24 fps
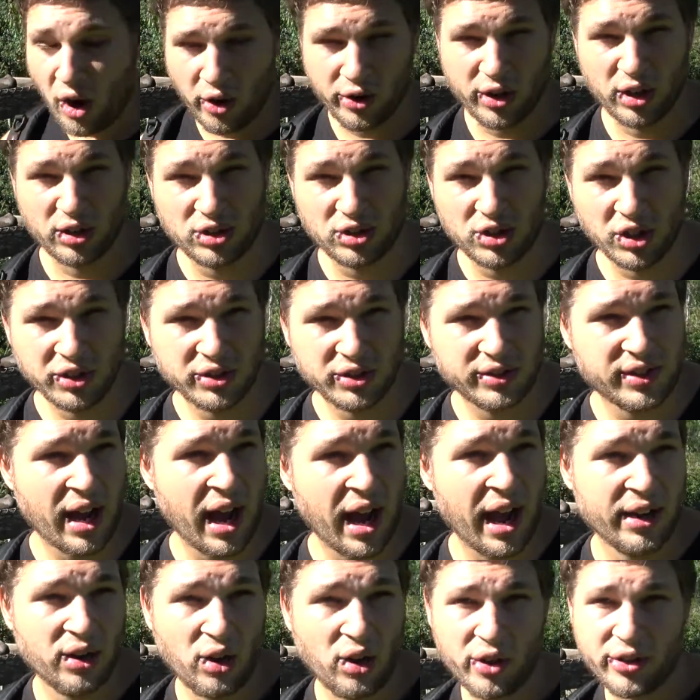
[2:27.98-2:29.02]

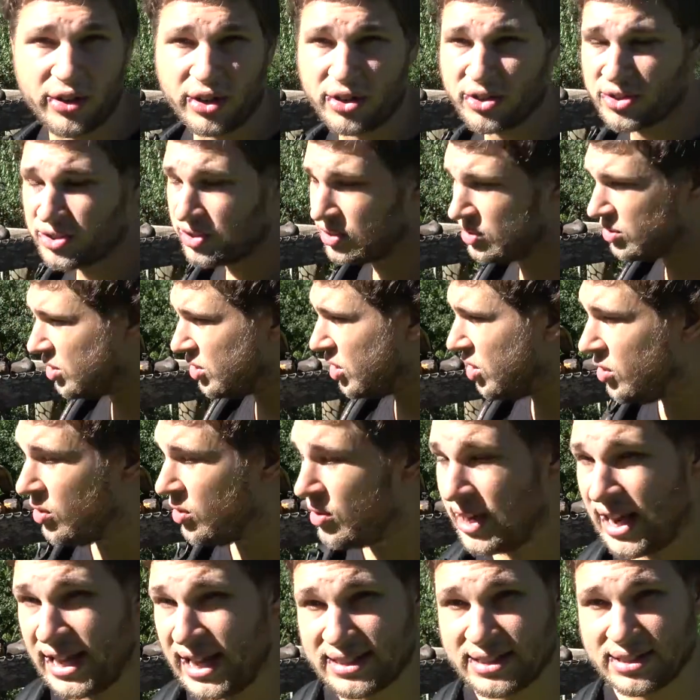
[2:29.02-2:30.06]
Gonodonta and others.
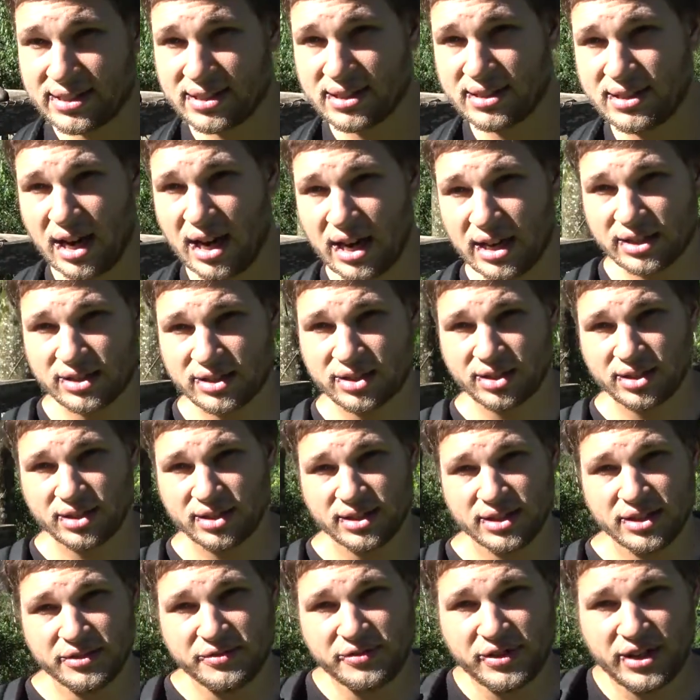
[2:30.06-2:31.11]
So let's start
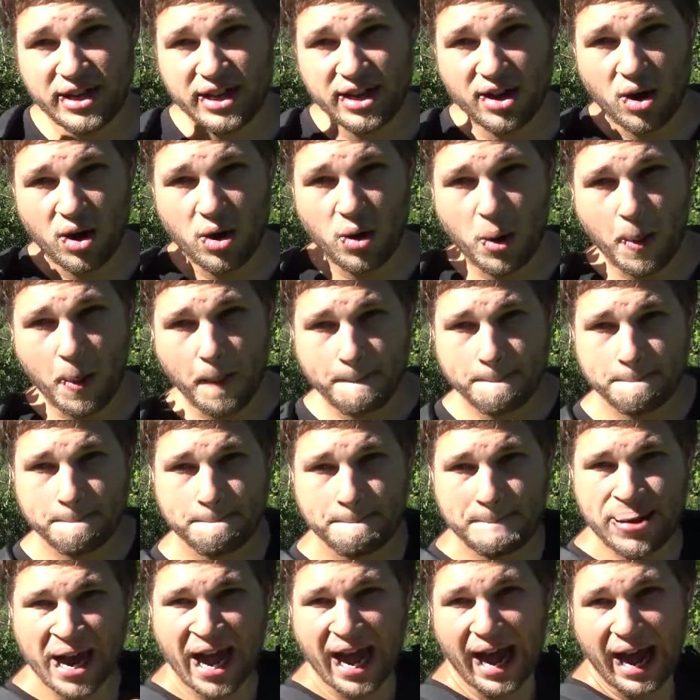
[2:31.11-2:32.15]
the video,
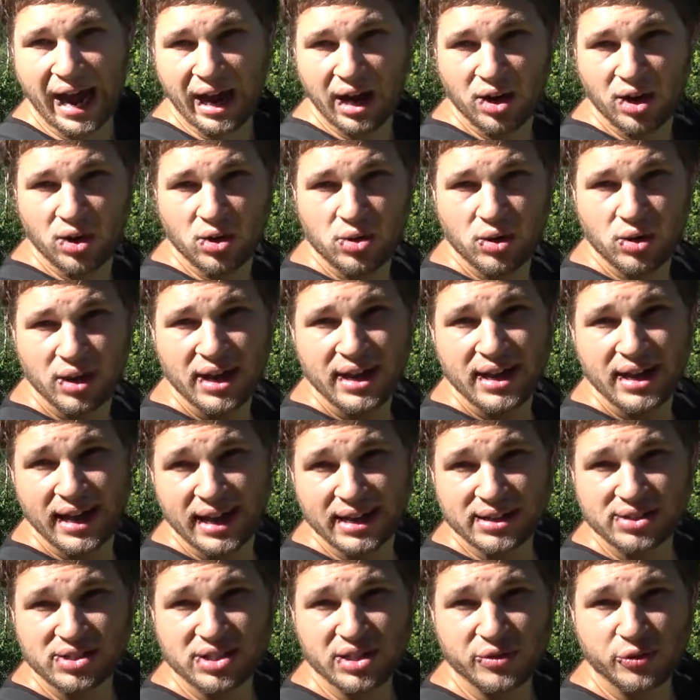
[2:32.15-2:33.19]
how,
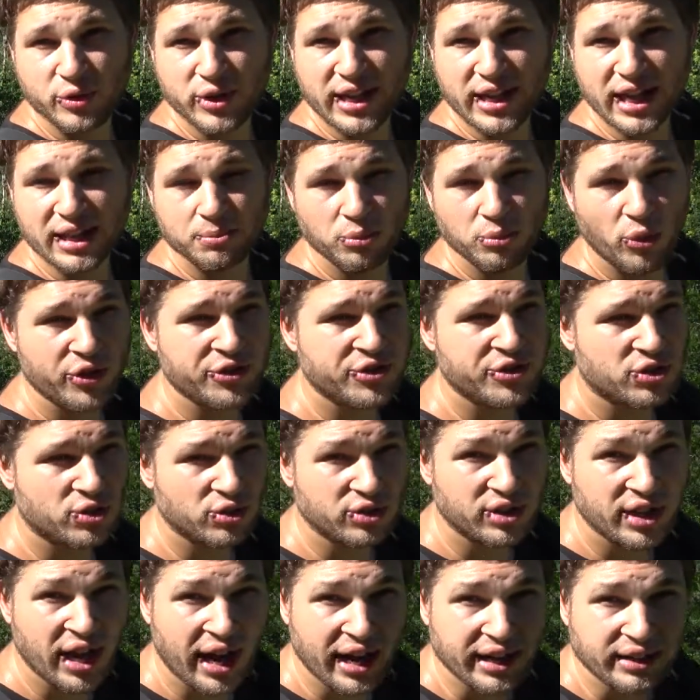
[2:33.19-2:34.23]
and see if we get moths
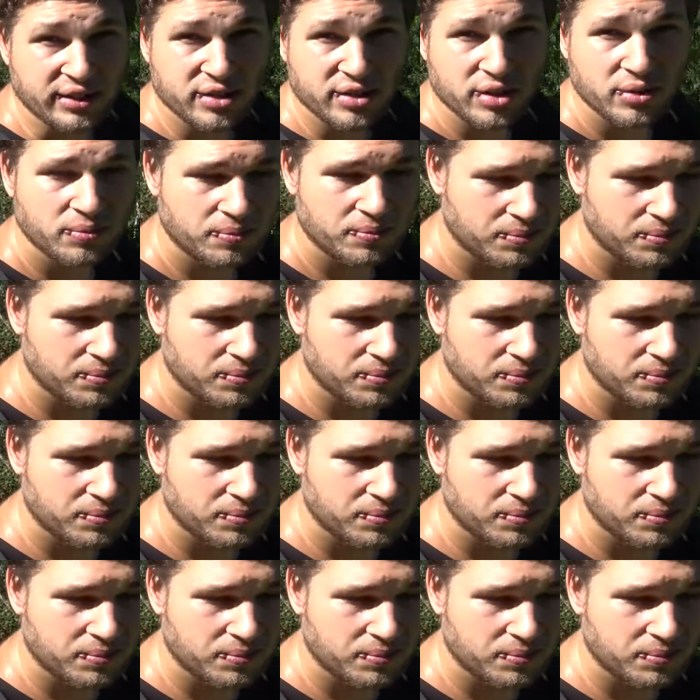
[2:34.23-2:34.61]
tonight.